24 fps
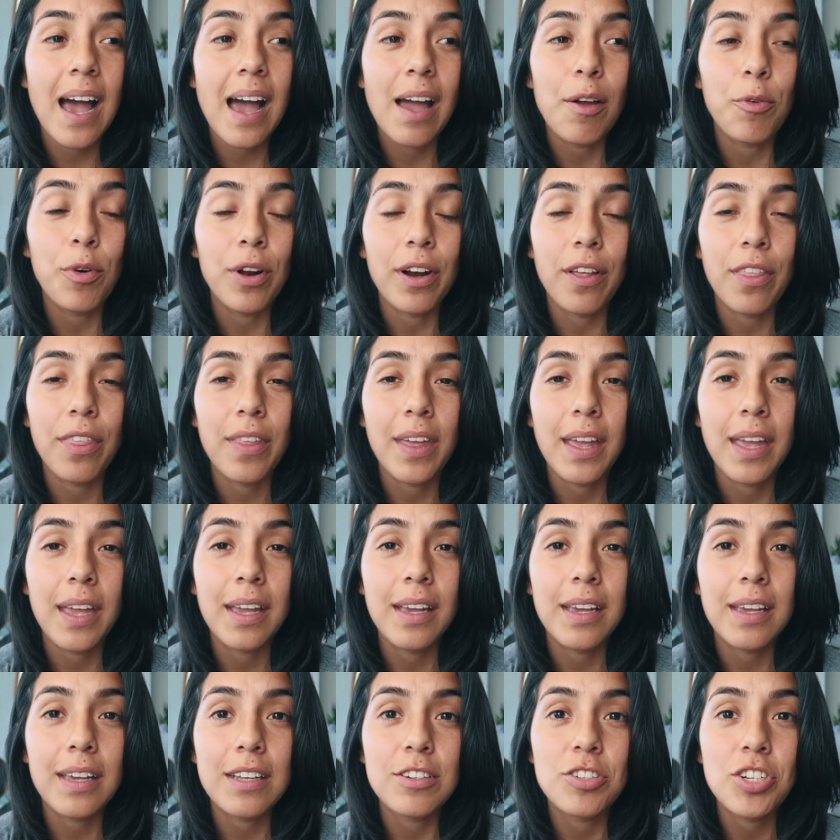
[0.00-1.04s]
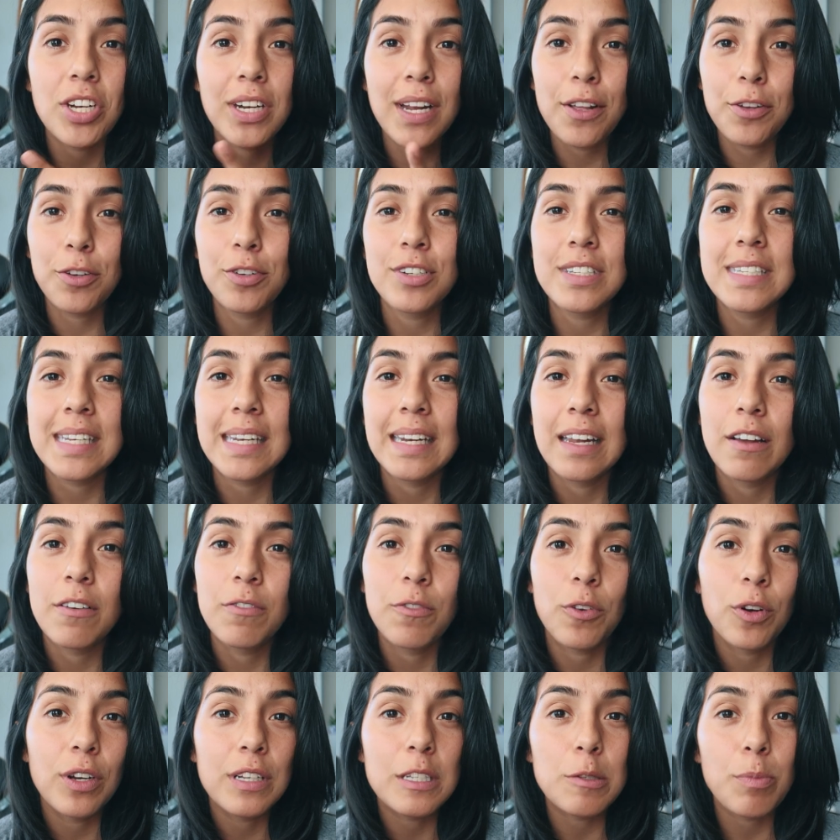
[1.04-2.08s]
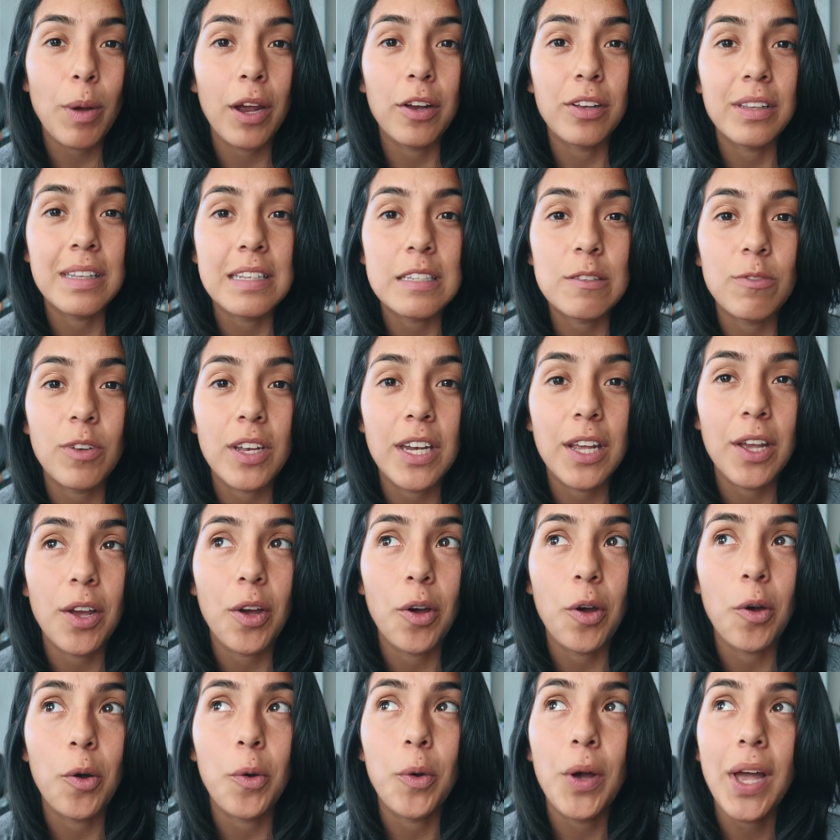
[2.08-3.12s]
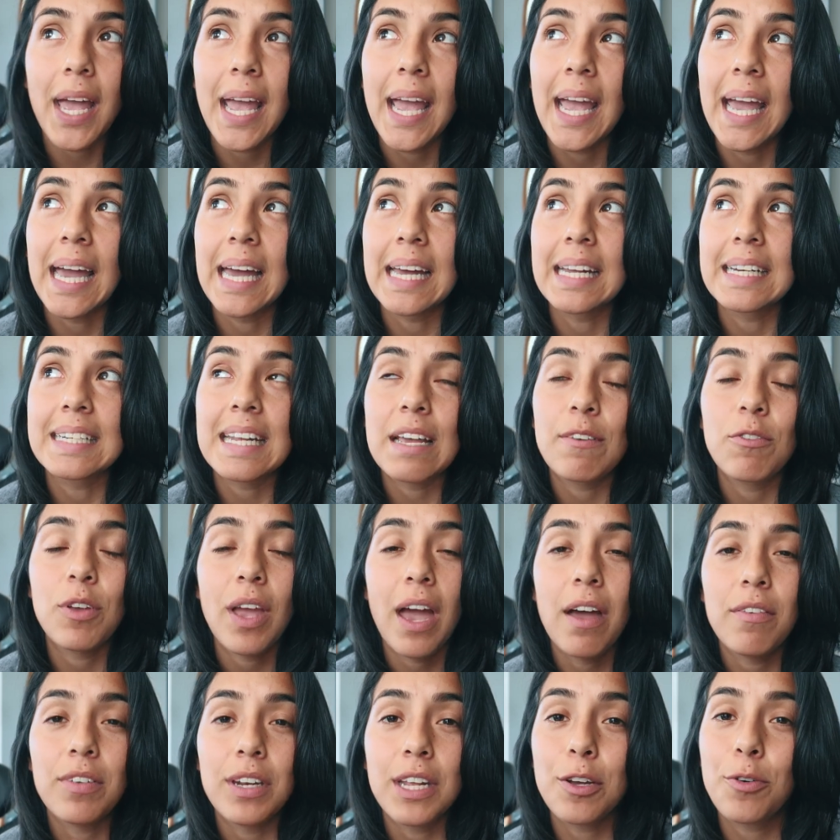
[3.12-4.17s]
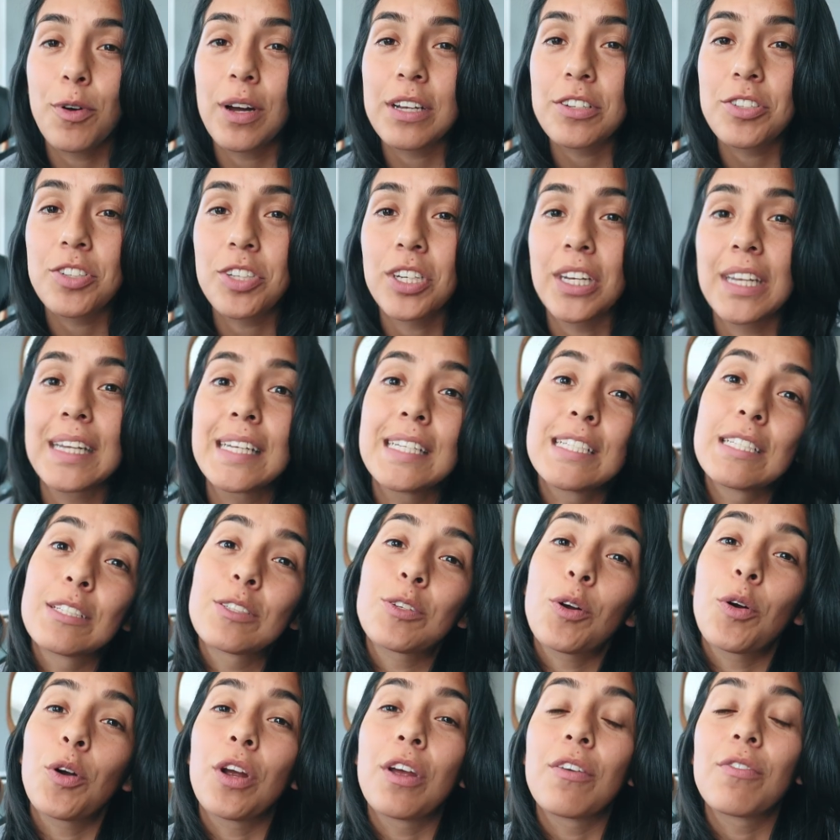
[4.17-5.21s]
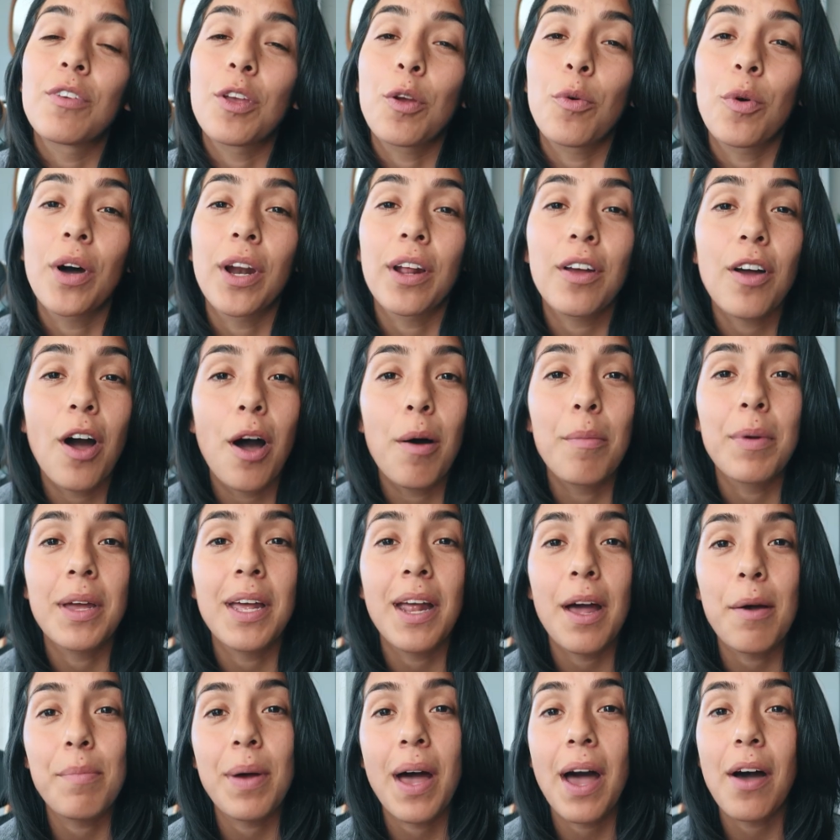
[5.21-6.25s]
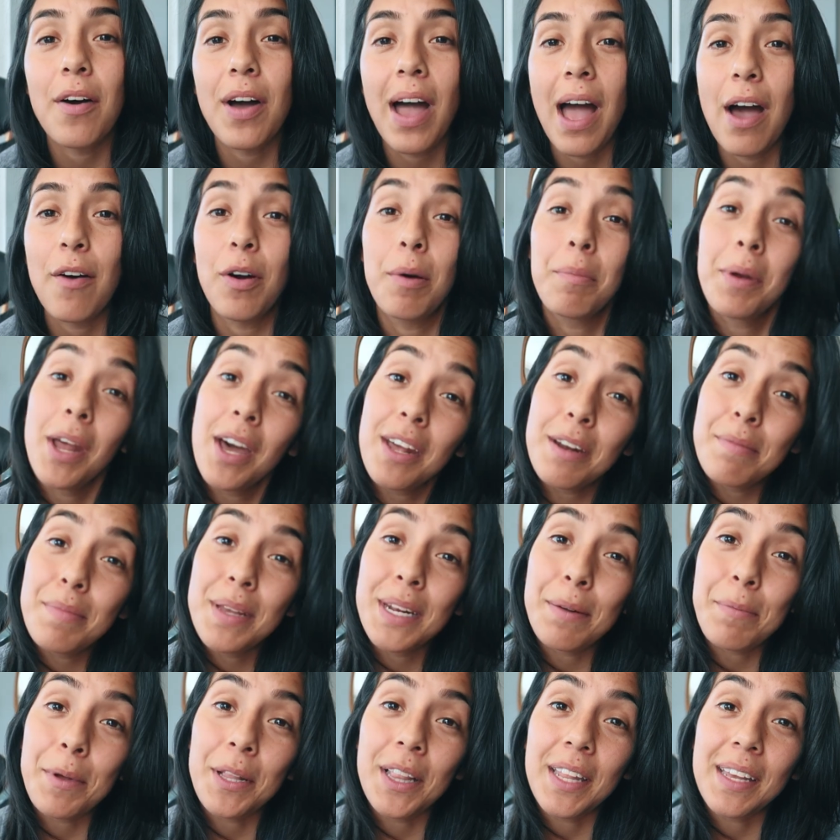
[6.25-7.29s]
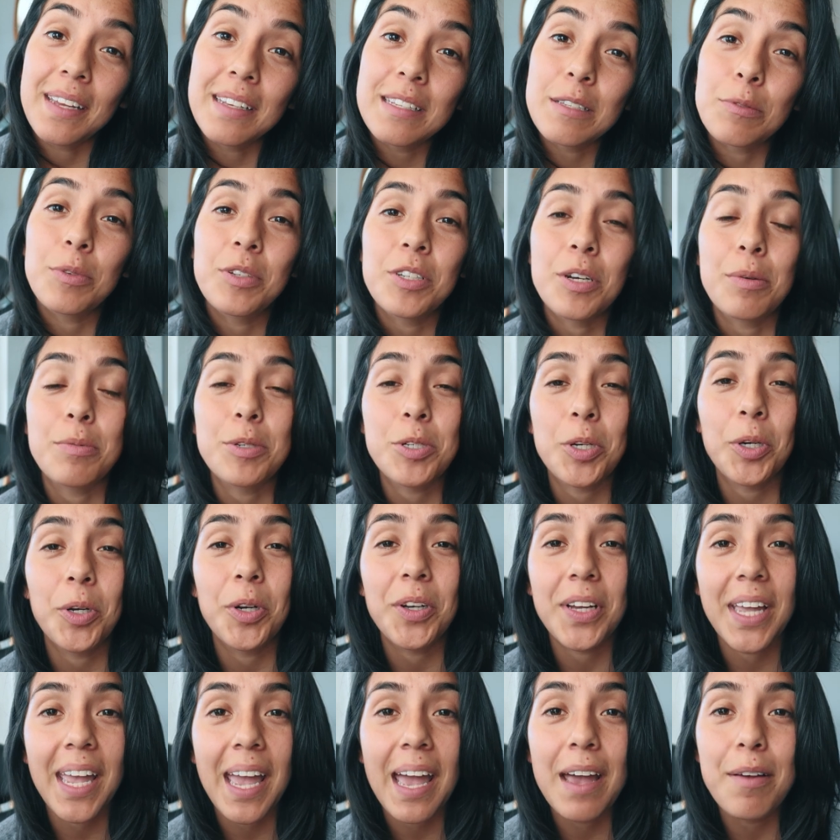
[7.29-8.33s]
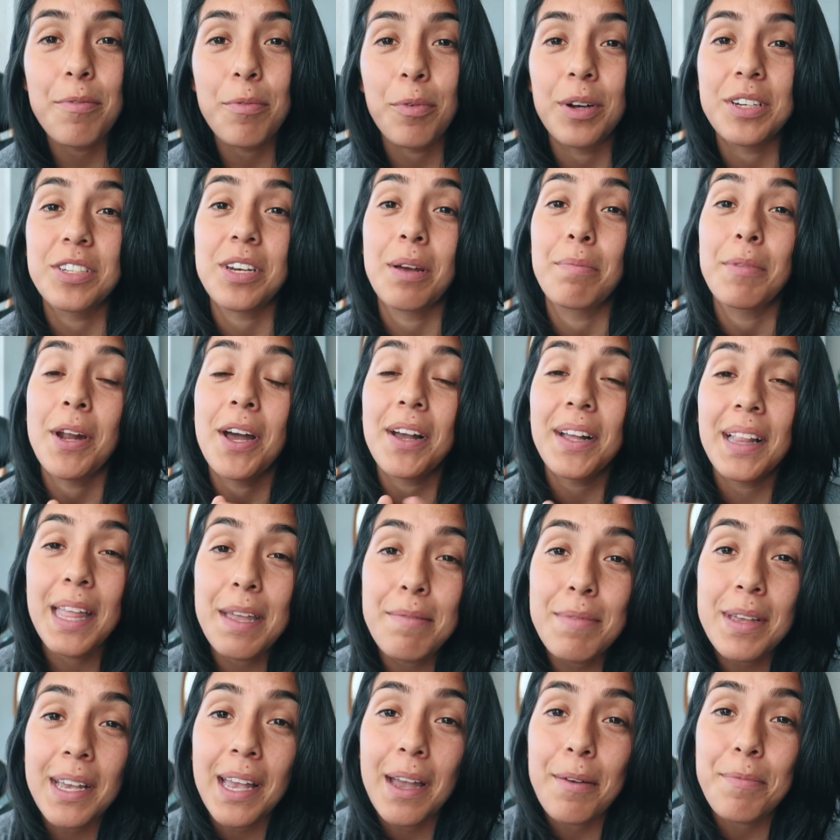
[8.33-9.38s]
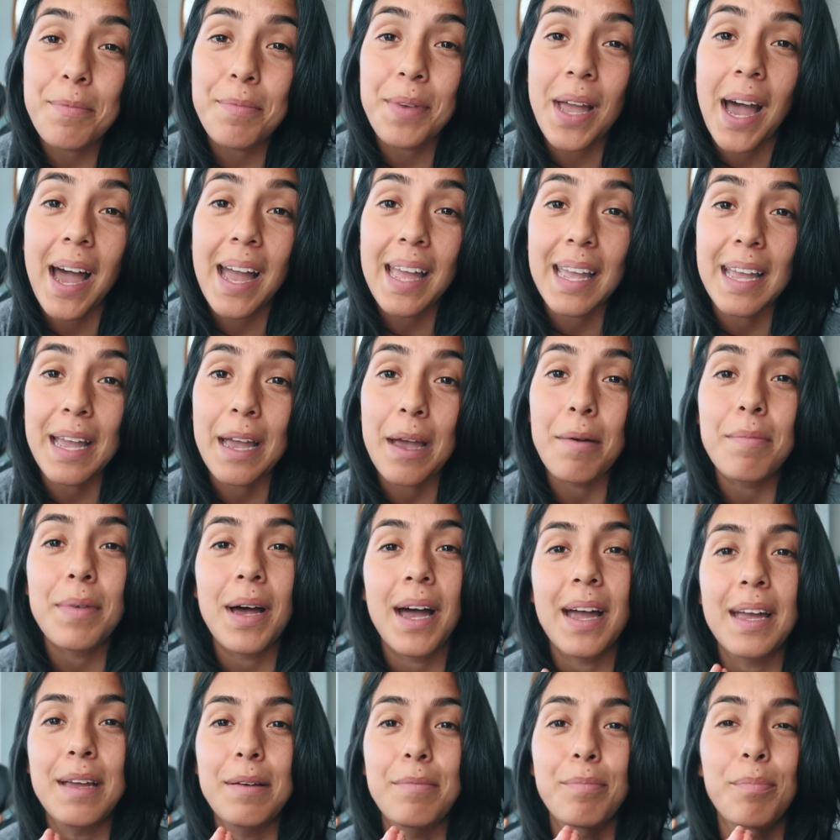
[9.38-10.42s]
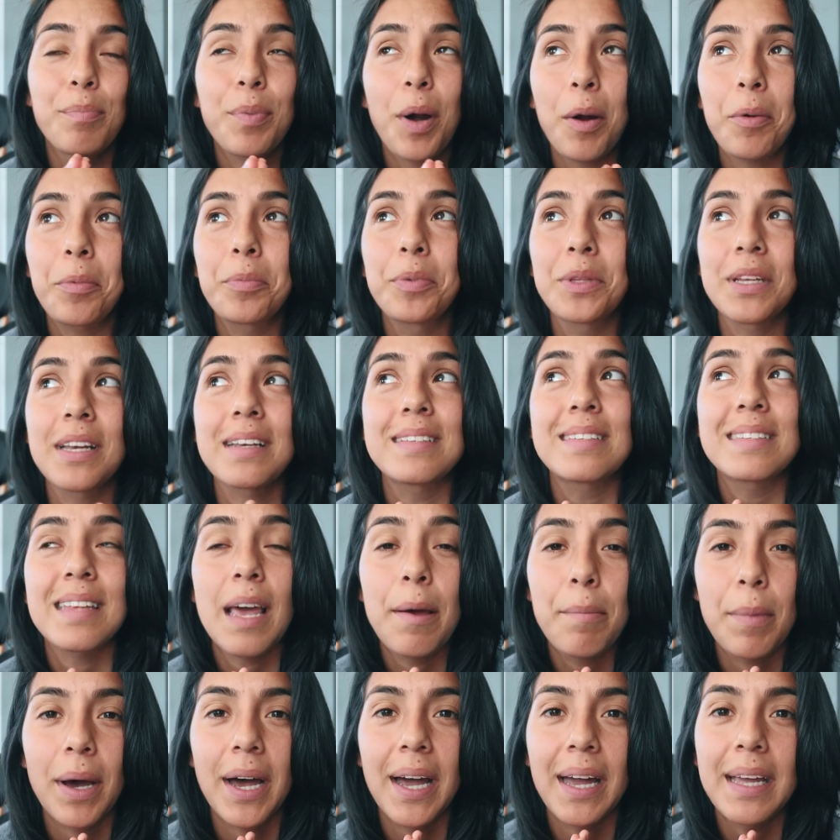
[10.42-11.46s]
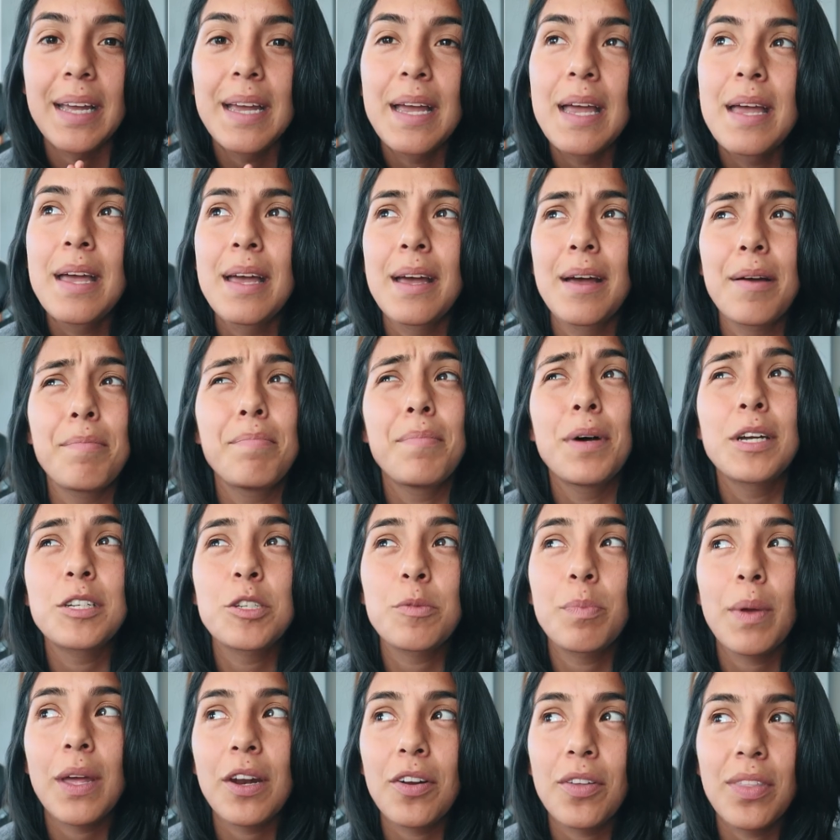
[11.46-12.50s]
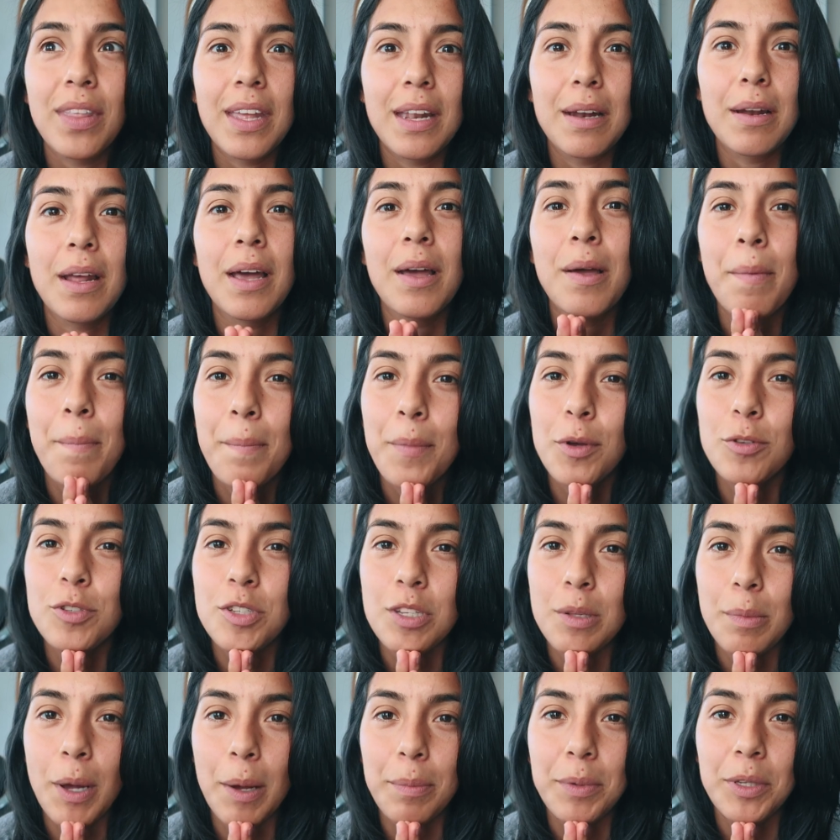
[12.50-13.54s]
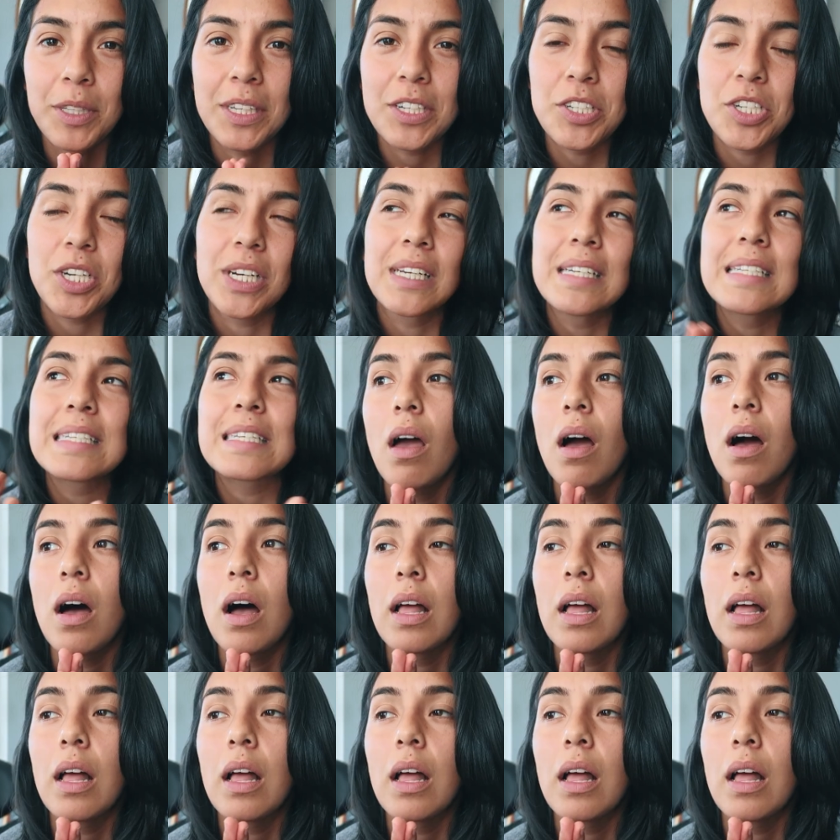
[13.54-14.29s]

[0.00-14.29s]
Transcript: I wanna thank Jenell Kristina for inspiring this video. And if you have any questions or if you wanna comment about how I'm not a minimalist, which I'm sure I'll get, which I'm not claiming I am probably a semi, much better than most of the populations.